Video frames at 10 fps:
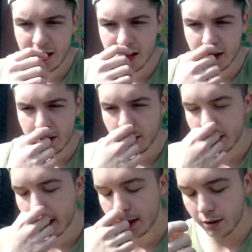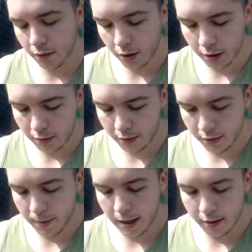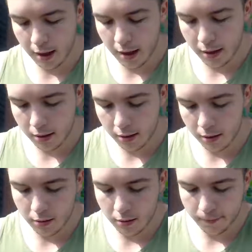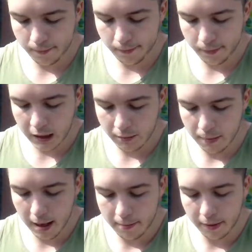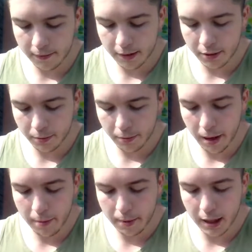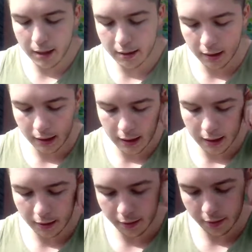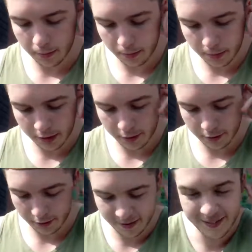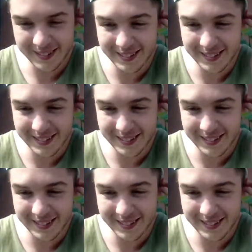say Suicide Squad was better than Batman v Superman, but I didn't like either of them. So,